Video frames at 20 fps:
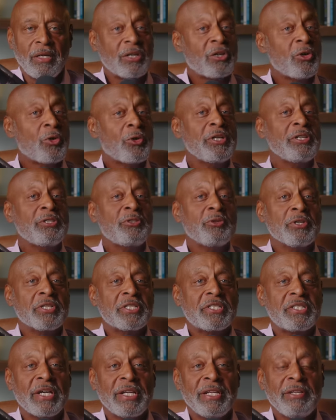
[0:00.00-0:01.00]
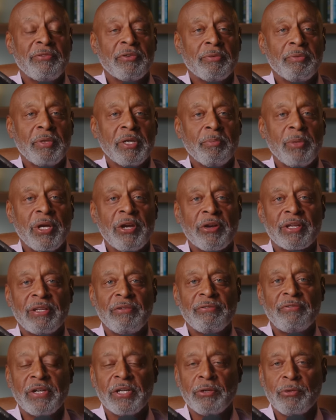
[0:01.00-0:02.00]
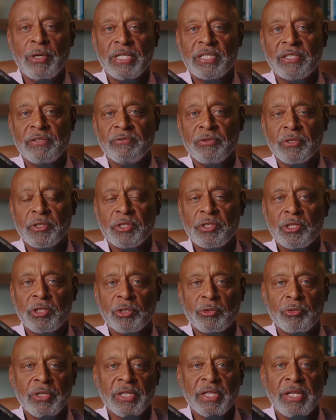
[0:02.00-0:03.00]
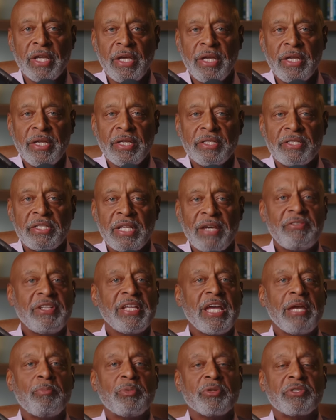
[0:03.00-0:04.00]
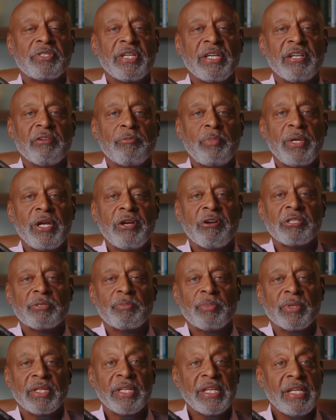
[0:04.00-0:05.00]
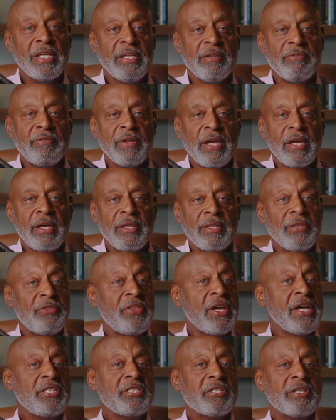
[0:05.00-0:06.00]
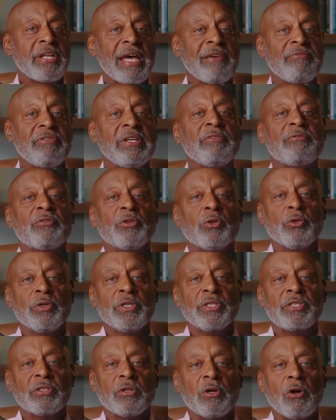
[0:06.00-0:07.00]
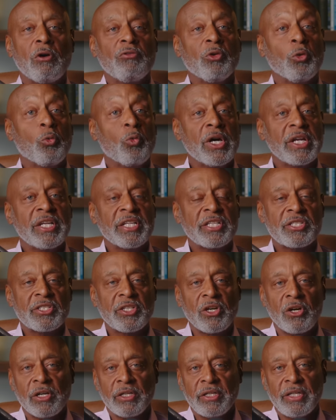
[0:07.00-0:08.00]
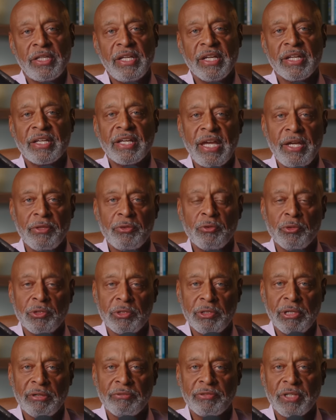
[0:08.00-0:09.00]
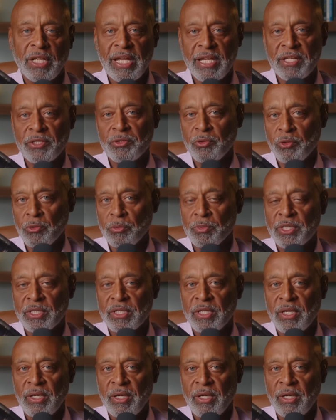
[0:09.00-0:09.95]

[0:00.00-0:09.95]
According to a study from the American Federation for Children, 78% of parents believe that they should have influence over what is taught in K through 12 classrooms